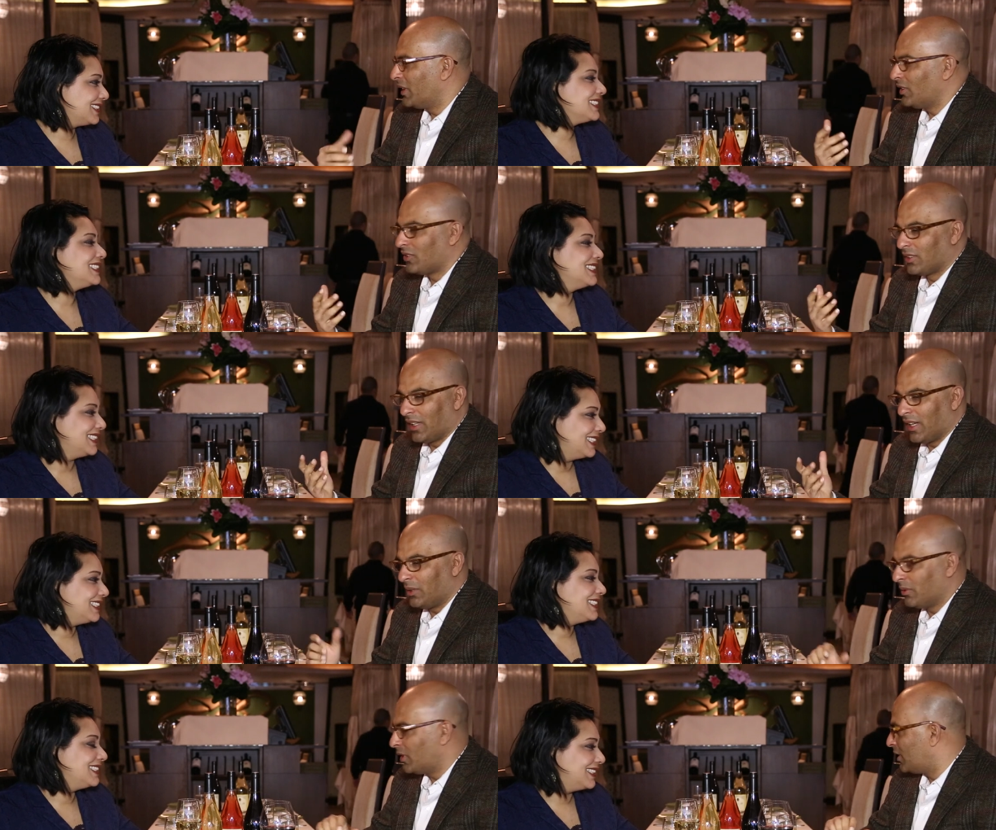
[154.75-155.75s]
Speaker 1: beach,
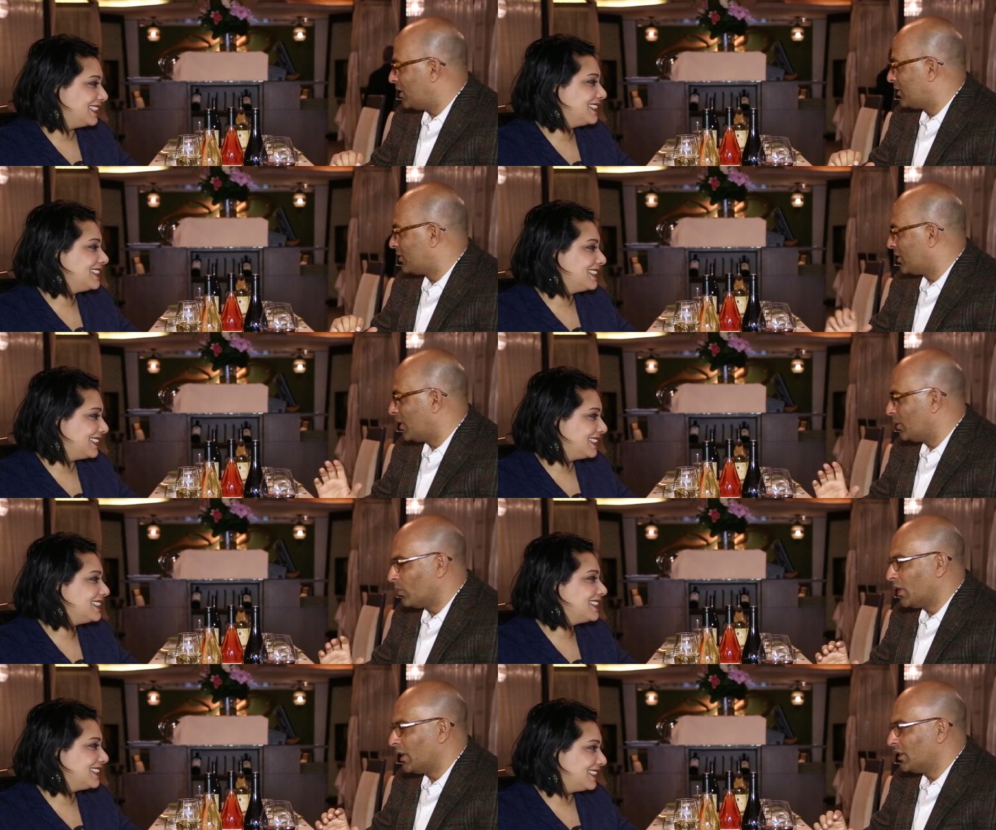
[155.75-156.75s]
anywhere. It's a great
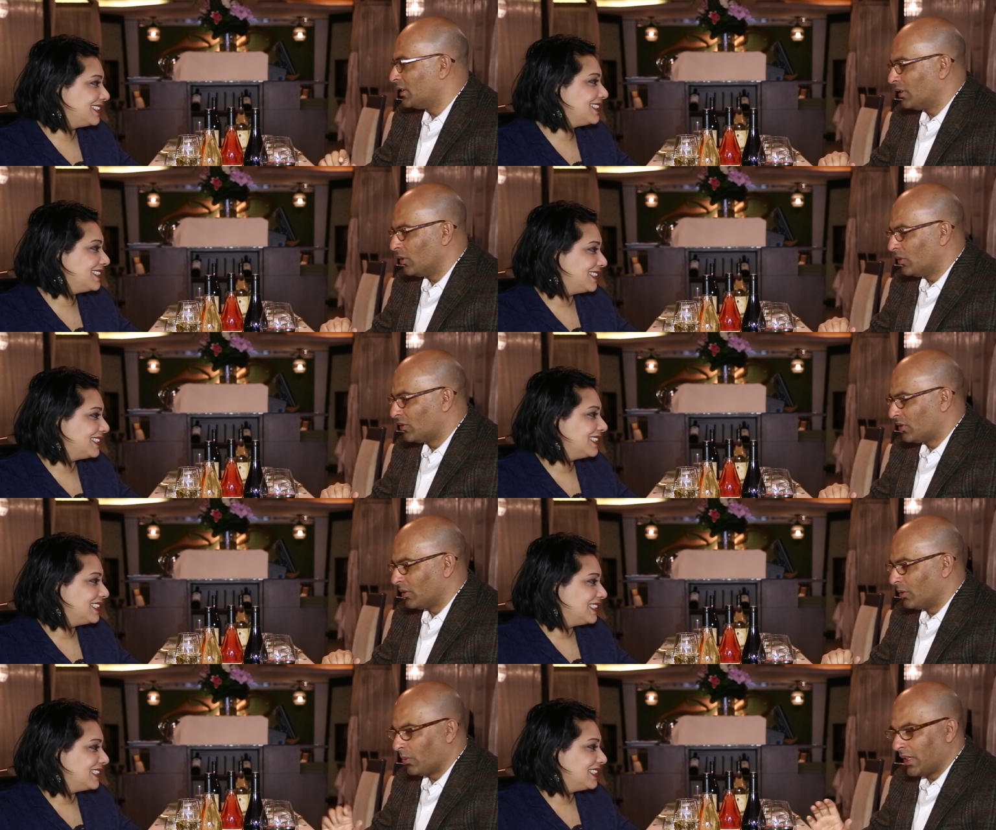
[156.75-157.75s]
wine,
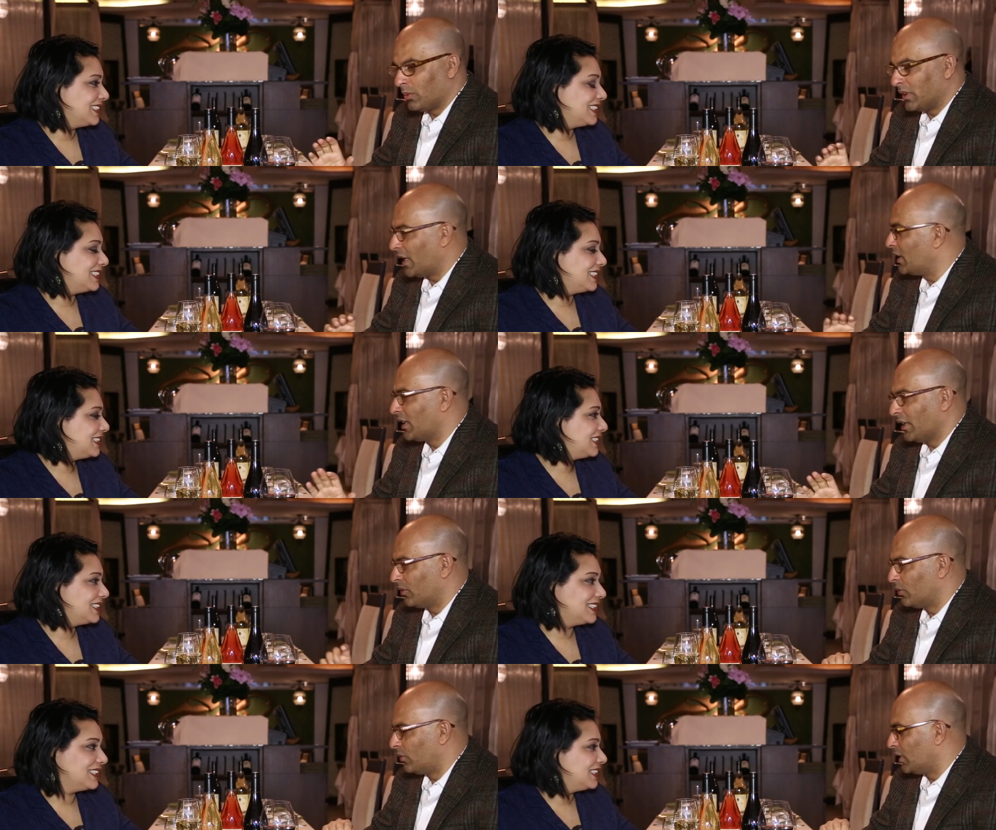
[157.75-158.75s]
goes great with any kind of
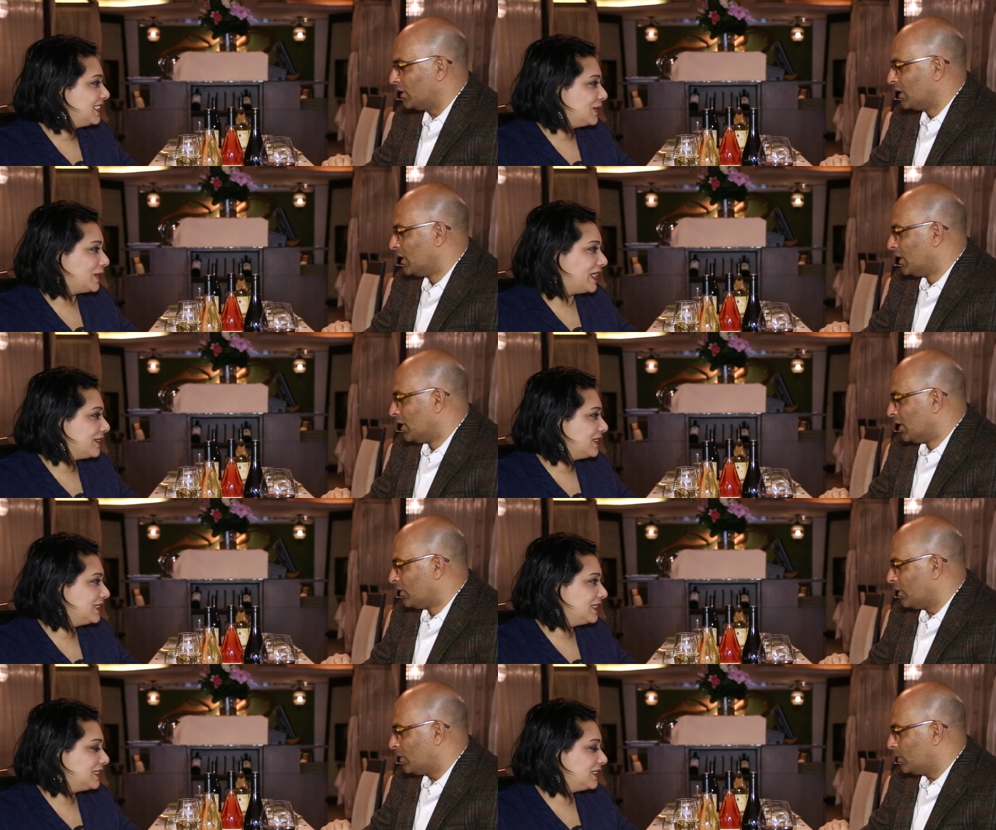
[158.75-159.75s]
cuisine.
Speaker 2: Wow.
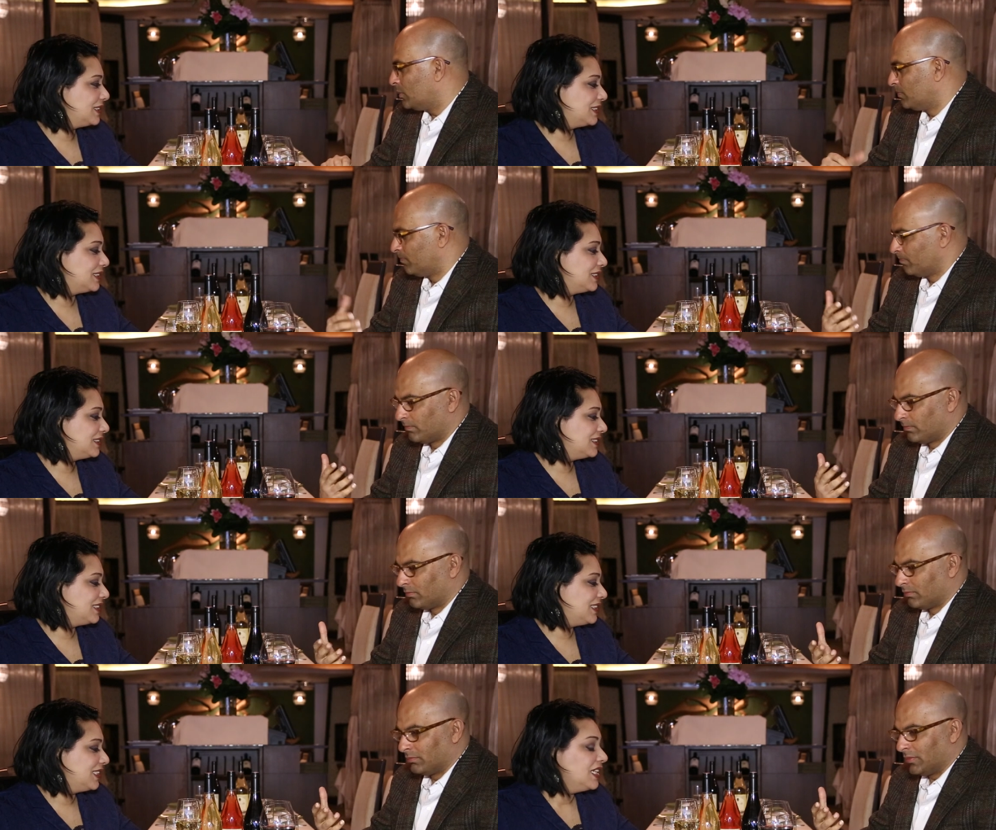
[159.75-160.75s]
Speaker 1: So.
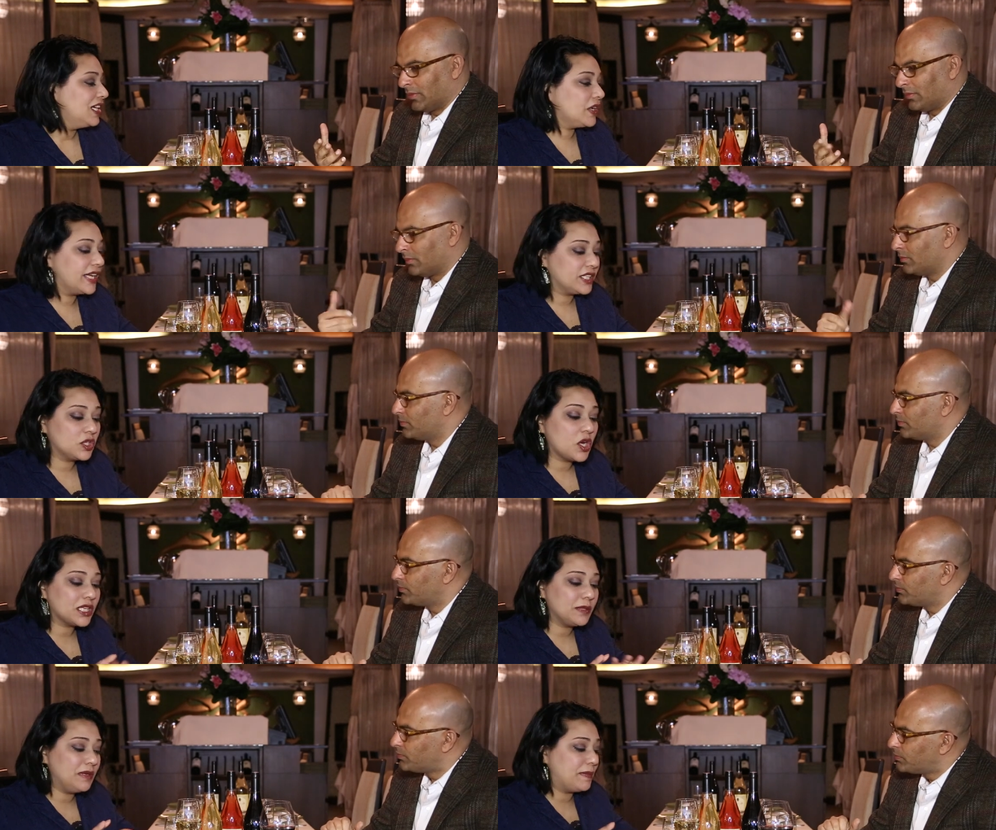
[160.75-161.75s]
Speaker 2: Okay, so talk
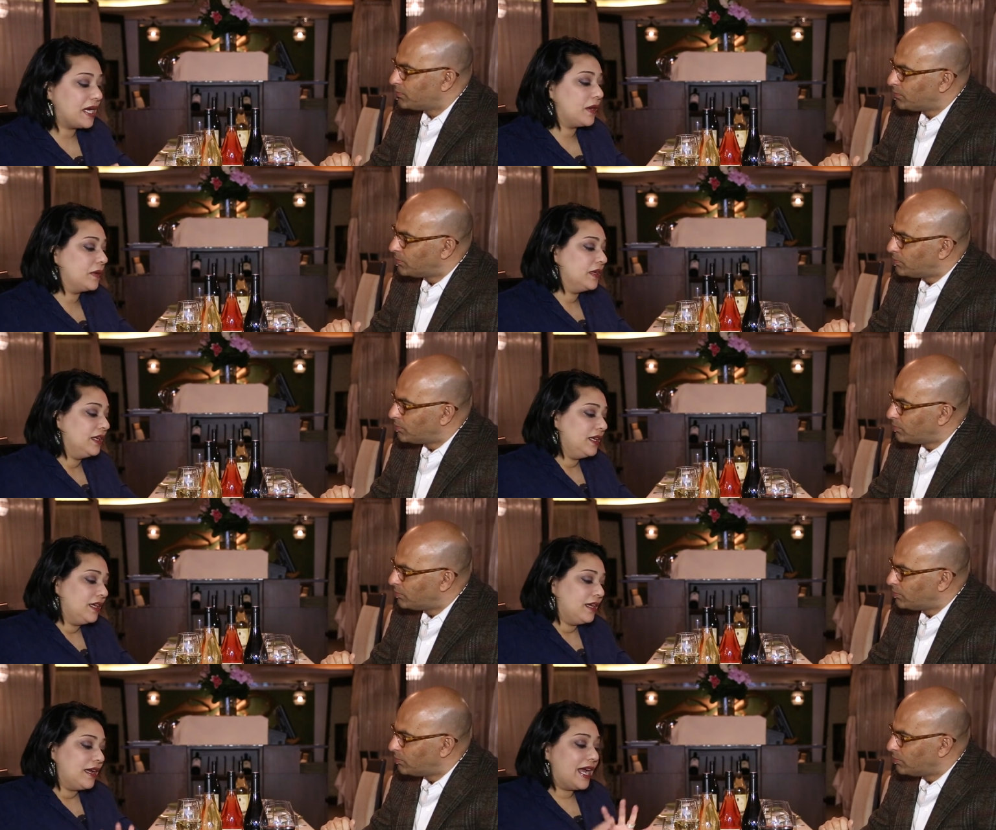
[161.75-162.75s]
to me about,
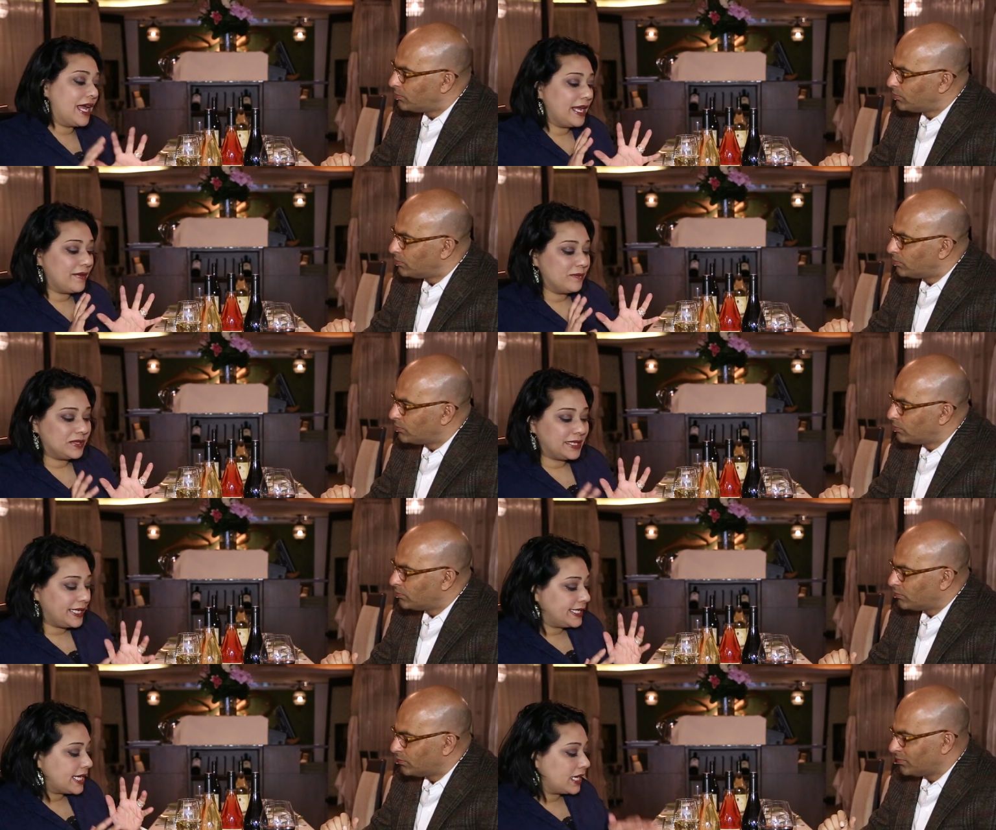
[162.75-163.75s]
I am
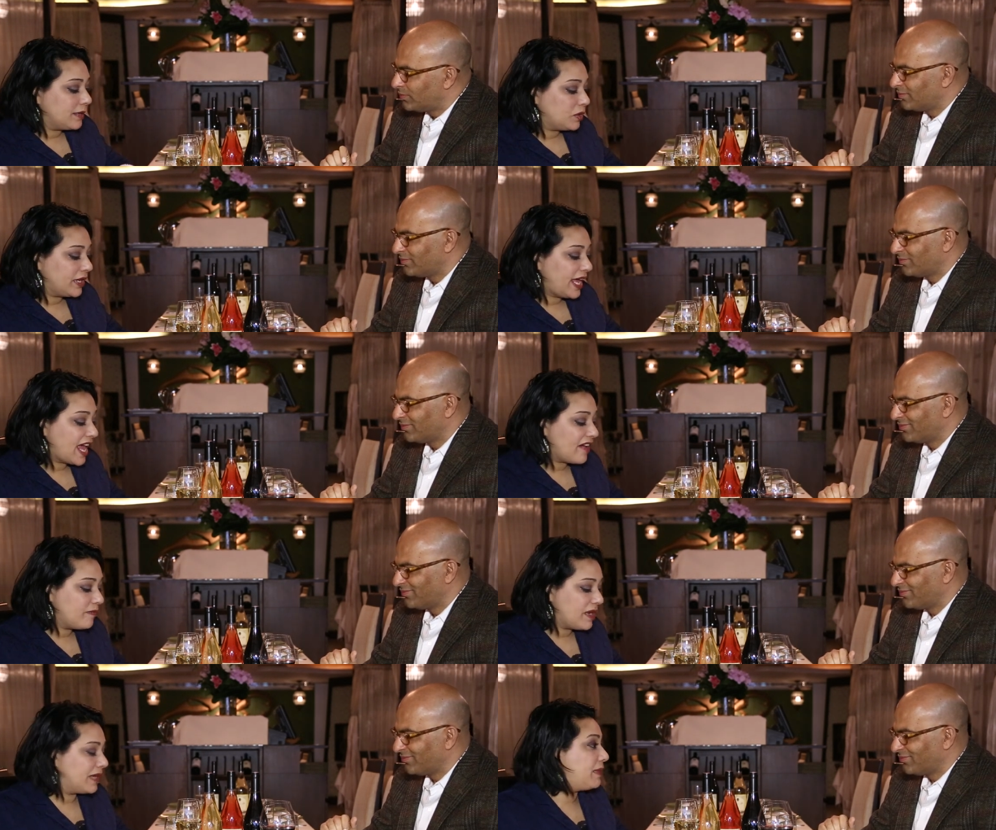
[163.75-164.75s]
sitting down, I'm gonna have
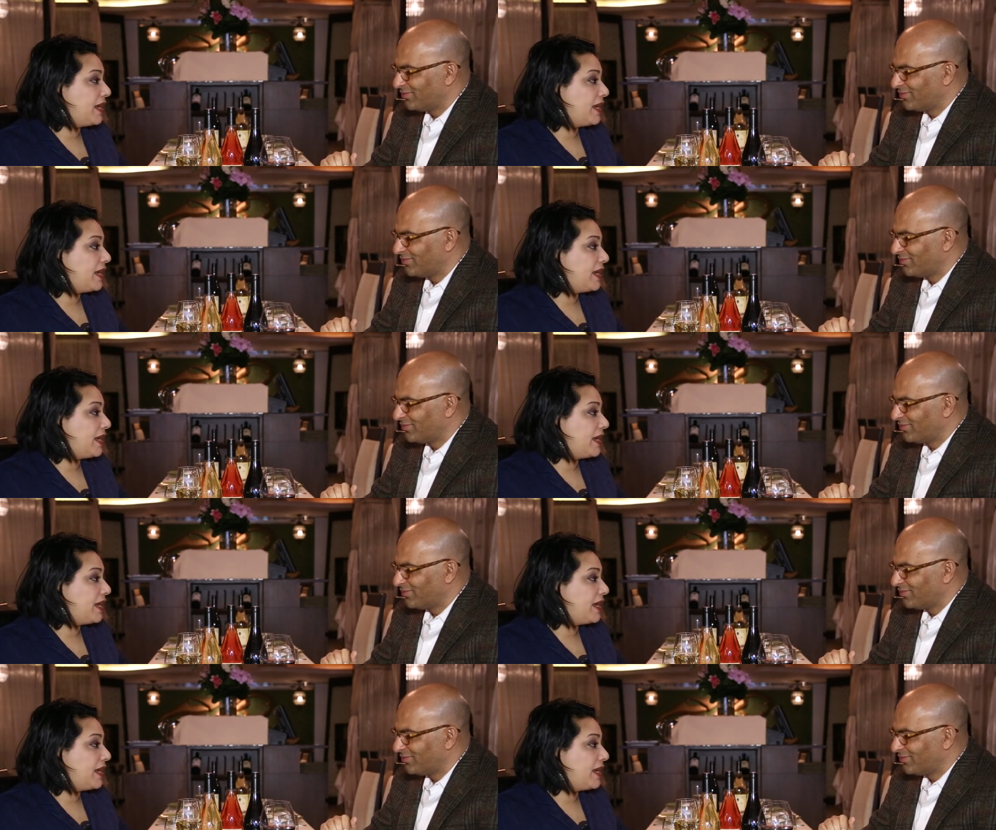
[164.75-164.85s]
my